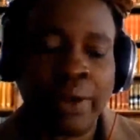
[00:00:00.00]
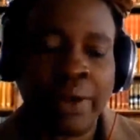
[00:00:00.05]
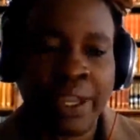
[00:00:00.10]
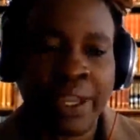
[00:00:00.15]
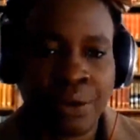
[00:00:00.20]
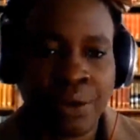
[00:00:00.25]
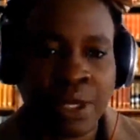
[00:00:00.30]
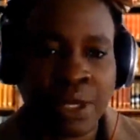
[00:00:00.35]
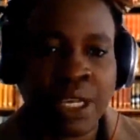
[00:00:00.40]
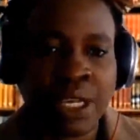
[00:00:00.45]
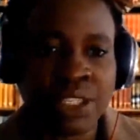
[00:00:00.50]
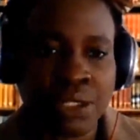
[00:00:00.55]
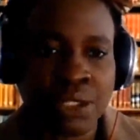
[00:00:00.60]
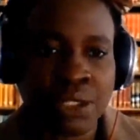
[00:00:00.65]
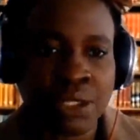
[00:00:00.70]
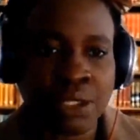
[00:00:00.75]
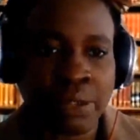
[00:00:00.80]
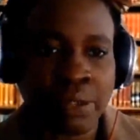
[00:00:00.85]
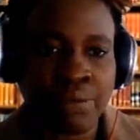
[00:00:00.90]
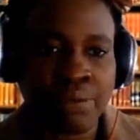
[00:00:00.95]

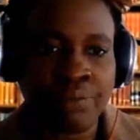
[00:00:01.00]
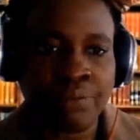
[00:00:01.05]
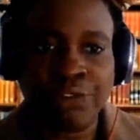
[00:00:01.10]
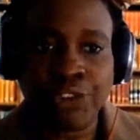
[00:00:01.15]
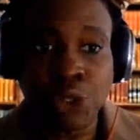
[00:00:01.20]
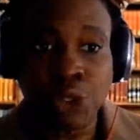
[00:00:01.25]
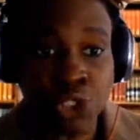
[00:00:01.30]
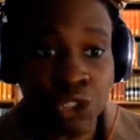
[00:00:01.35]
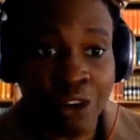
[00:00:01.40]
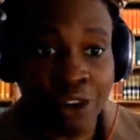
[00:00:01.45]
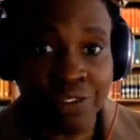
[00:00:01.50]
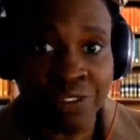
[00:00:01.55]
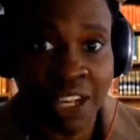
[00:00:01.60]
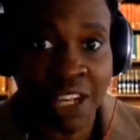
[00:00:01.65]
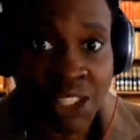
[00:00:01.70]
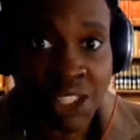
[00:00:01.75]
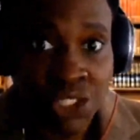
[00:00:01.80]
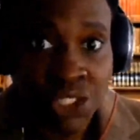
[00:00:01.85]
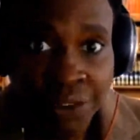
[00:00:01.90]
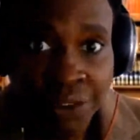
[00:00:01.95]
educating the future of
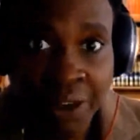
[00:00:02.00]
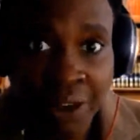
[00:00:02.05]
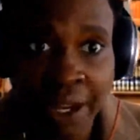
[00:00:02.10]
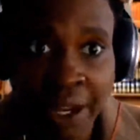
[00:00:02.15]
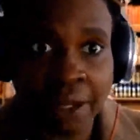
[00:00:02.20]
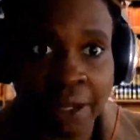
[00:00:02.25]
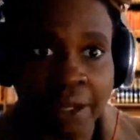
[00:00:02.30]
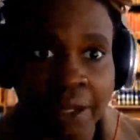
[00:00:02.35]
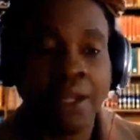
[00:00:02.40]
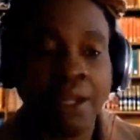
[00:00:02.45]
Nigeria?